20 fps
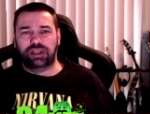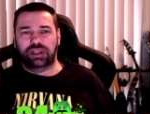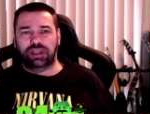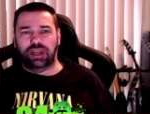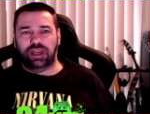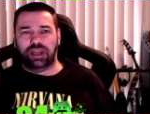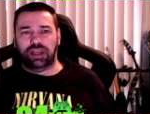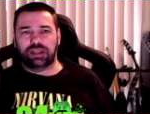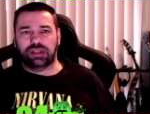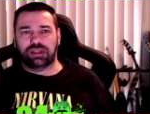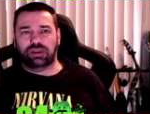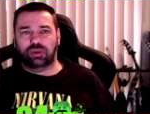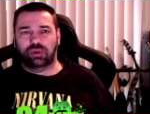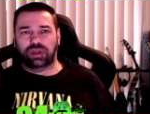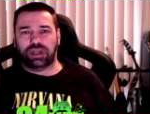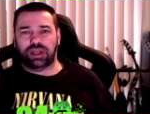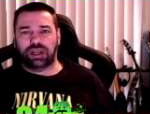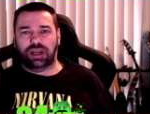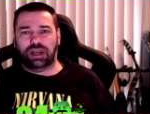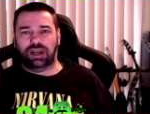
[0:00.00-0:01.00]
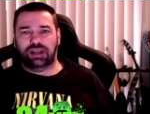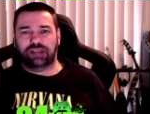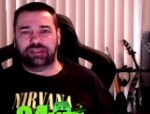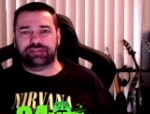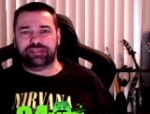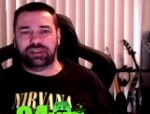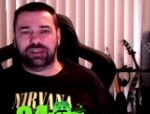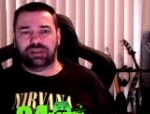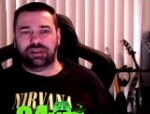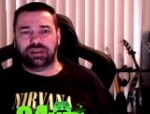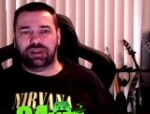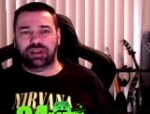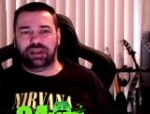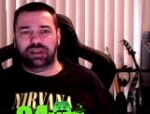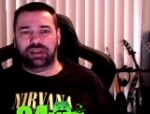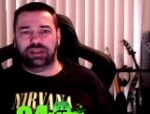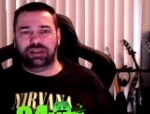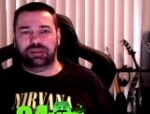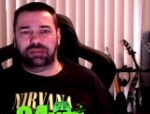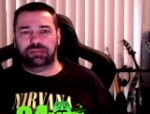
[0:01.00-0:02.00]
in going after
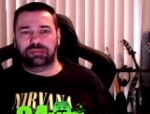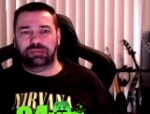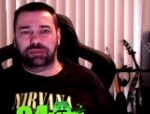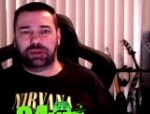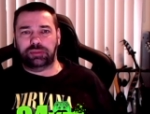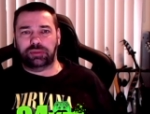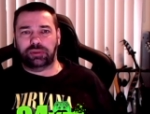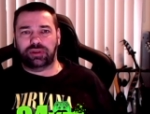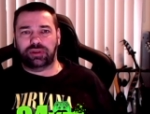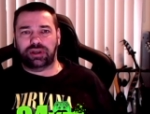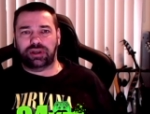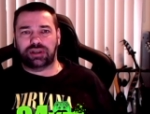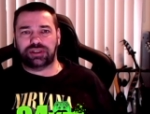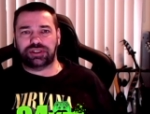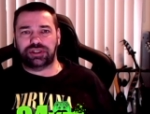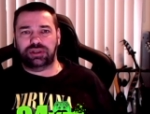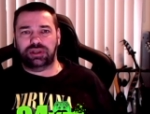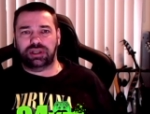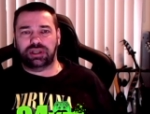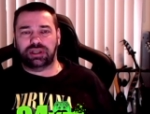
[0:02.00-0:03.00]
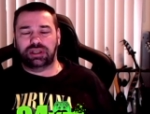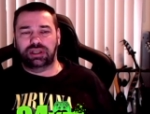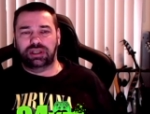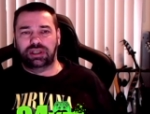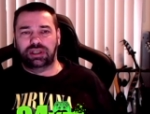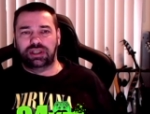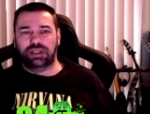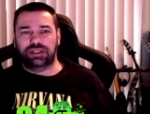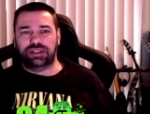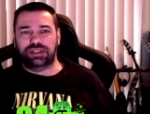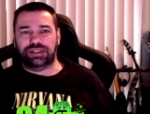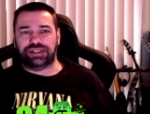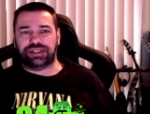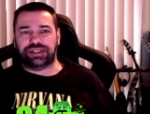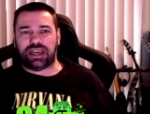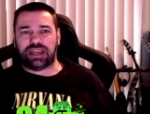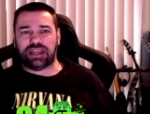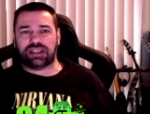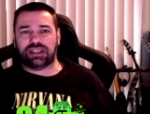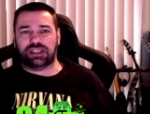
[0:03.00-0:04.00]
um, people that are cheating,
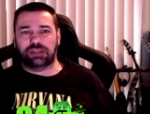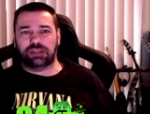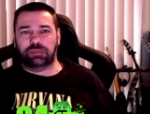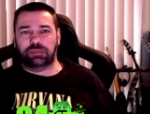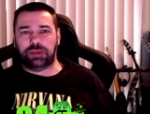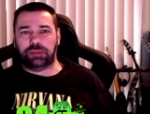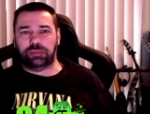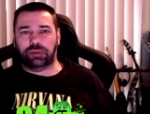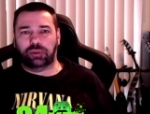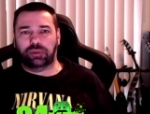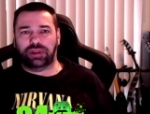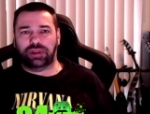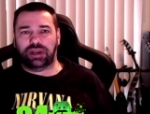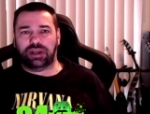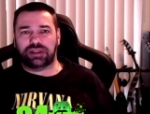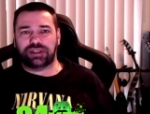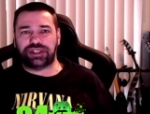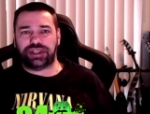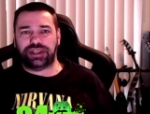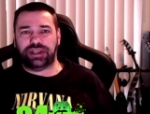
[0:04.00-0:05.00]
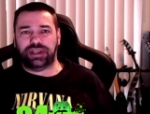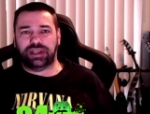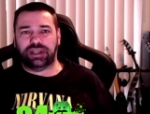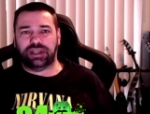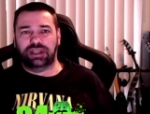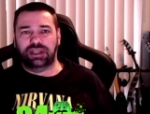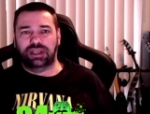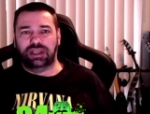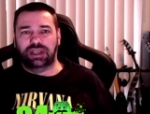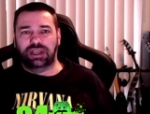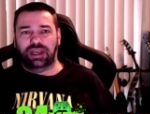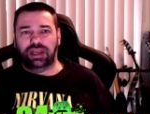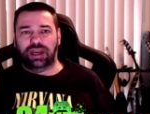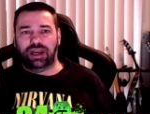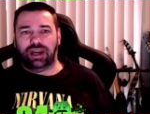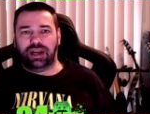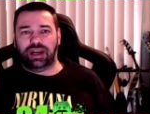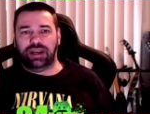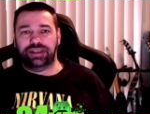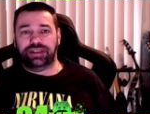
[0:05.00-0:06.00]
detecting people that are cheating,
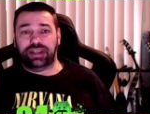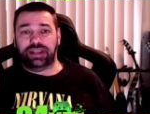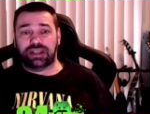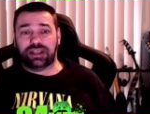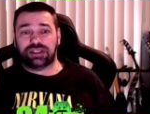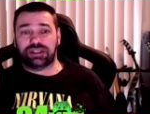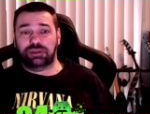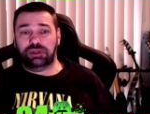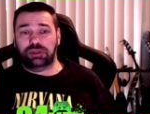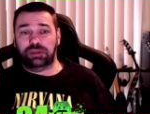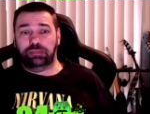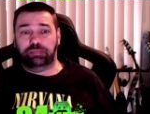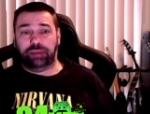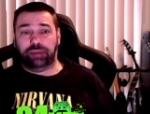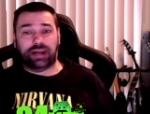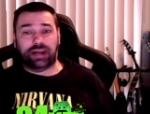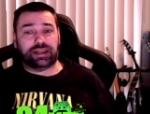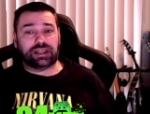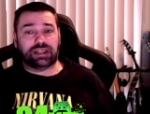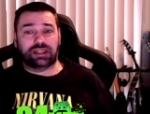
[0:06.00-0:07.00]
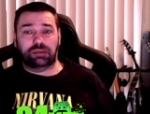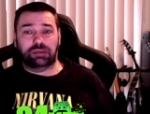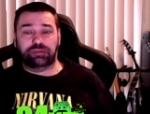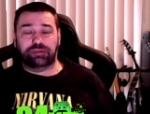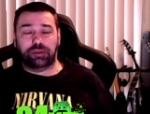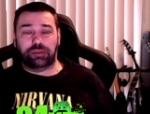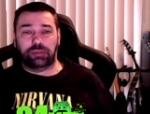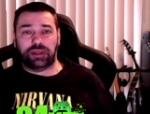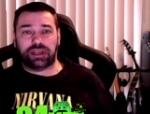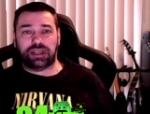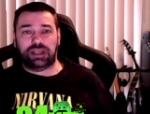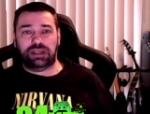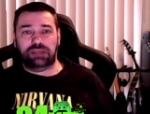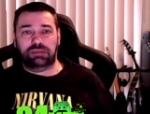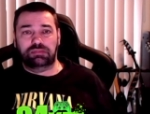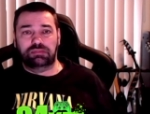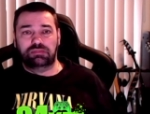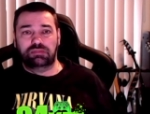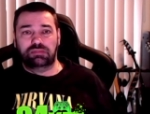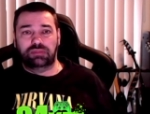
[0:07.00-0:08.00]
and actually banning them from the
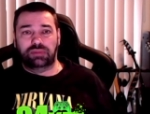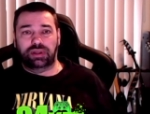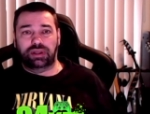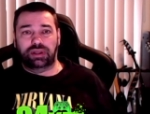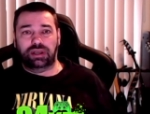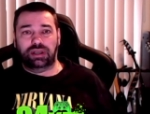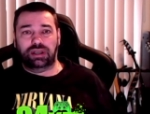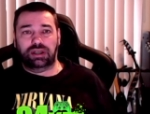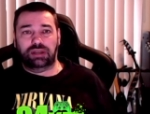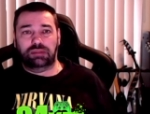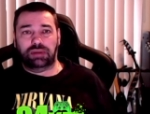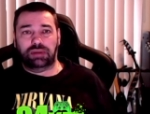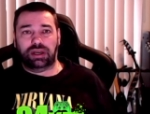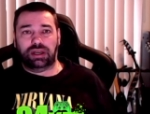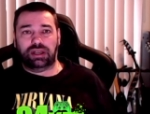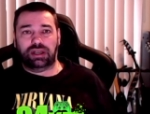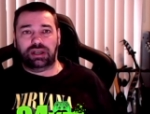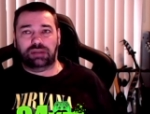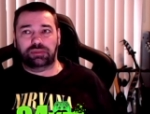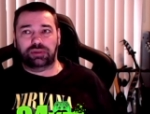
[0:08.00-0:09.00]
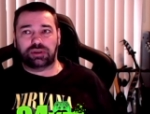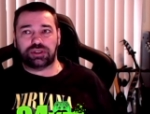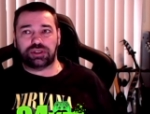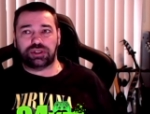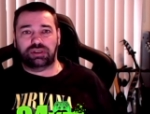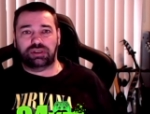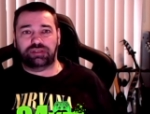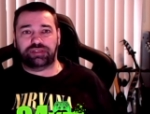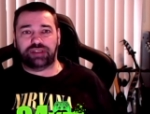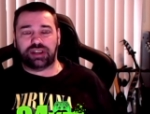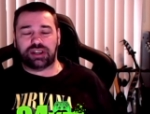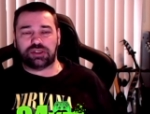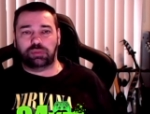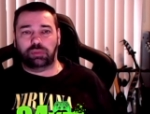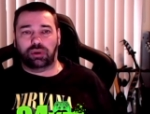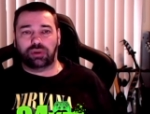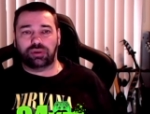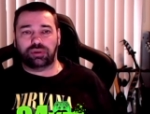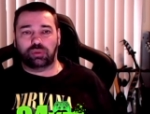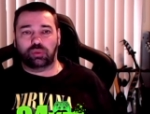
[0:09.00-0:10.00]
game. Um, and I'm not sure if that's
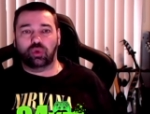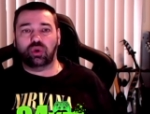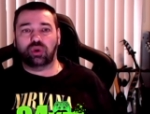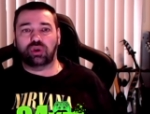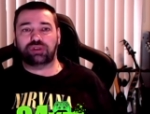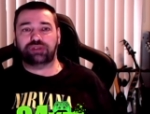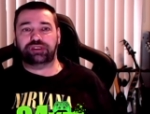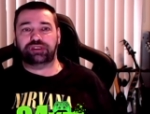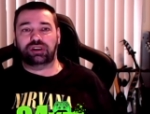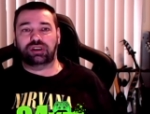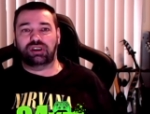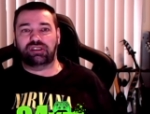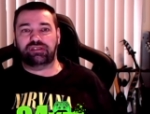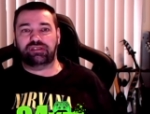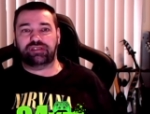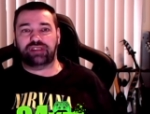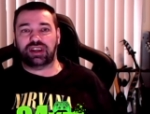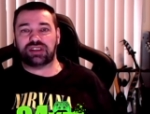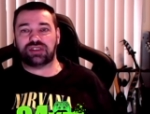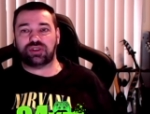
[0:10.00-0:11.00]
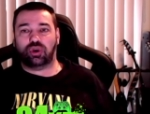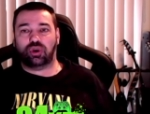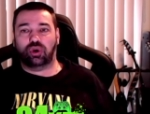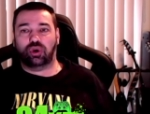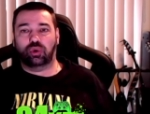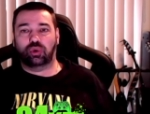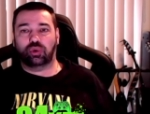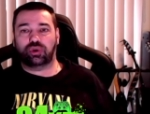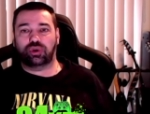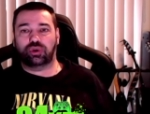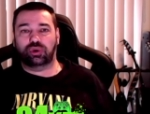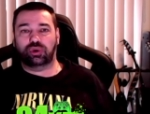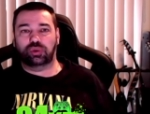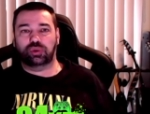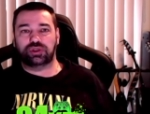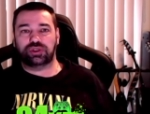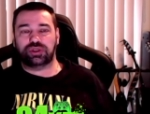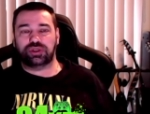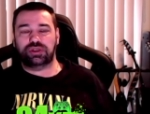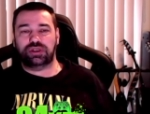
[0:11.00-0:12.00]
Modern Warfare or if that's all Call
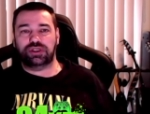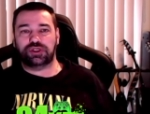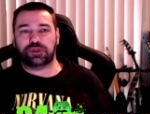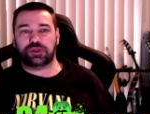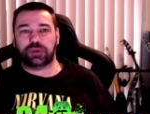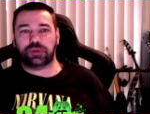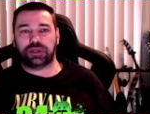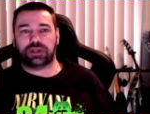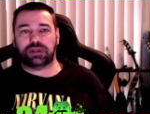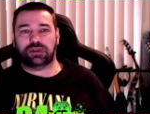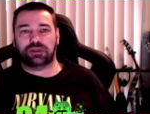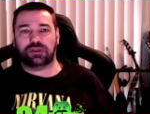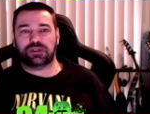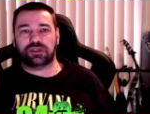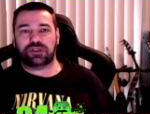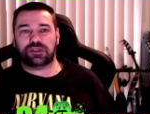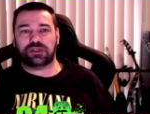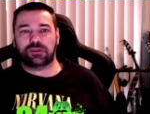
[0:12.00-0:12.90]
of Duties, because